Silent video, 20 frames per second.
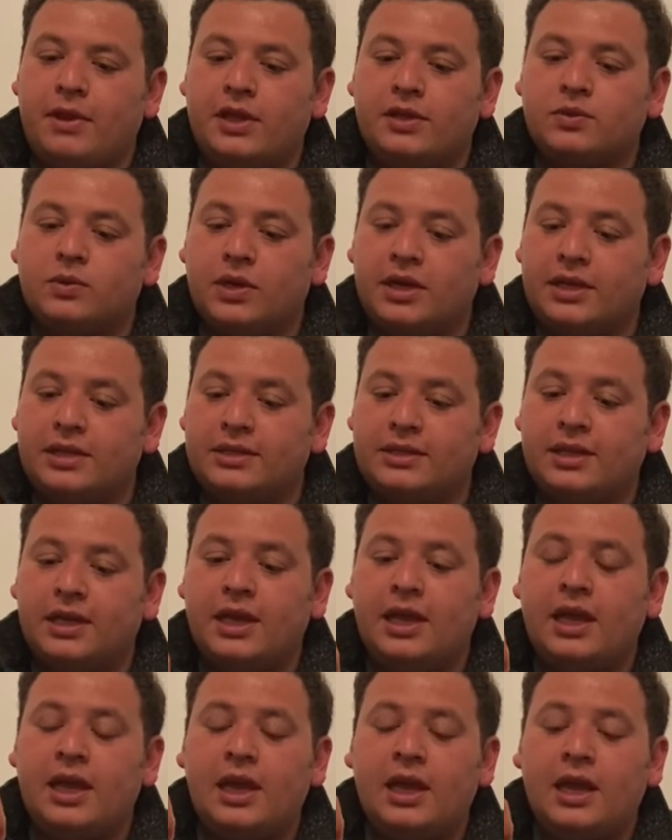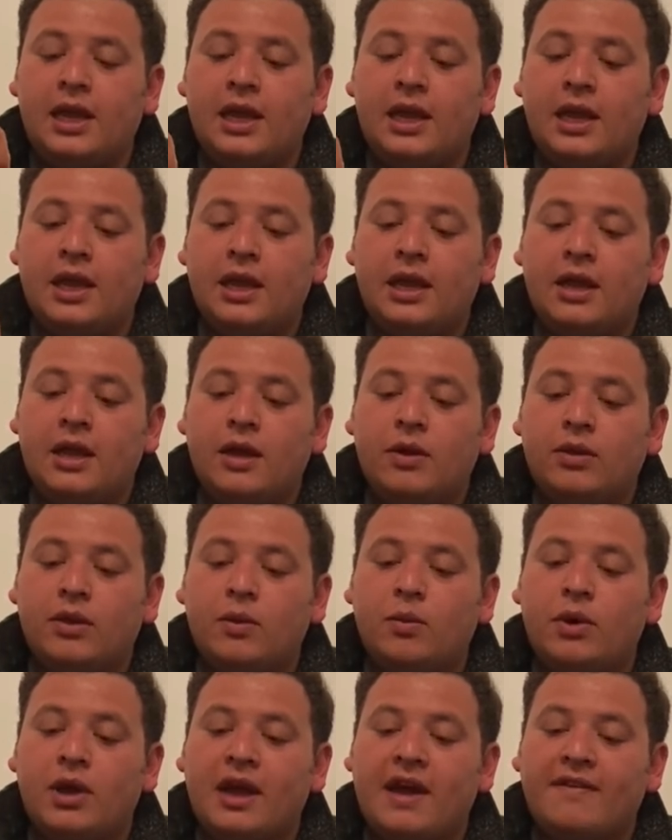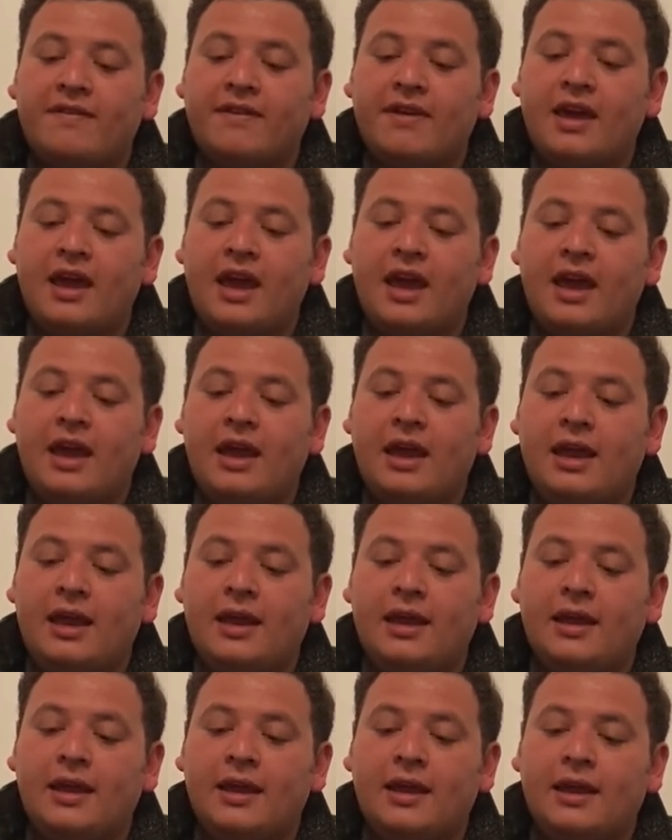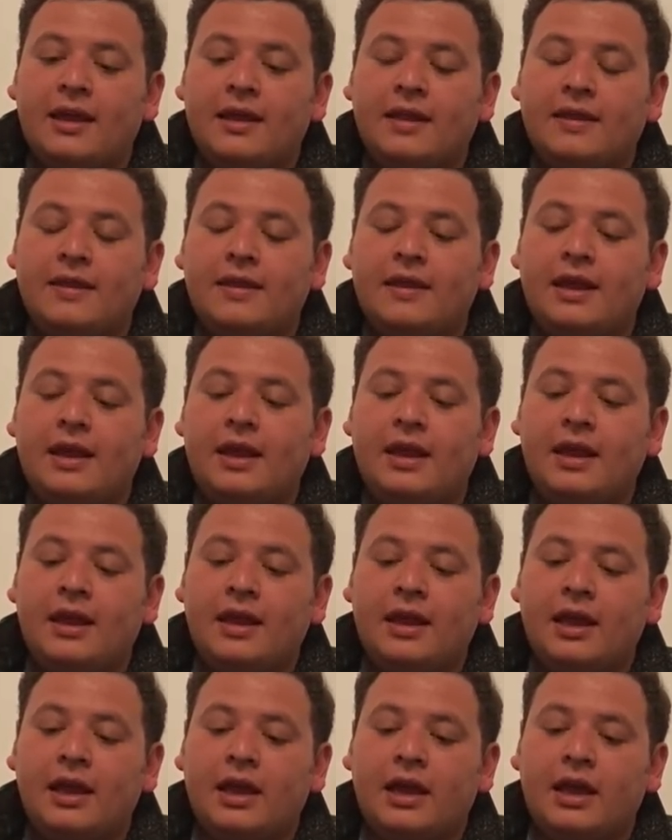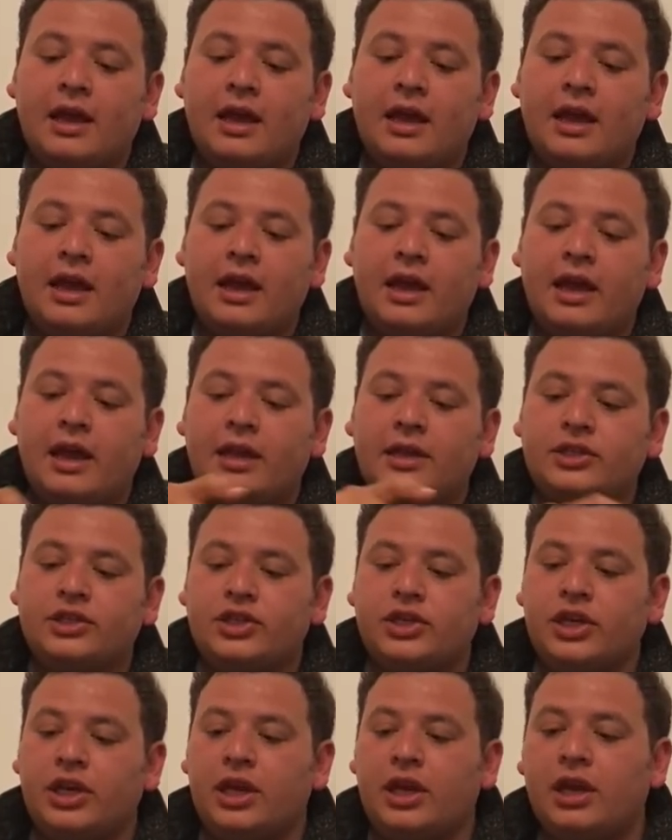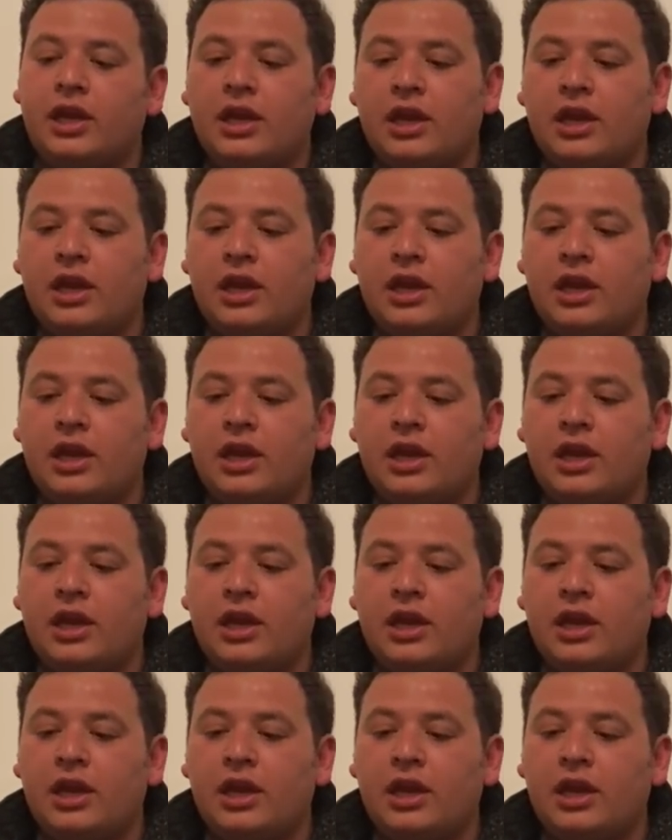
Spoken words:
This one, it's E. Then we have A, D, and G.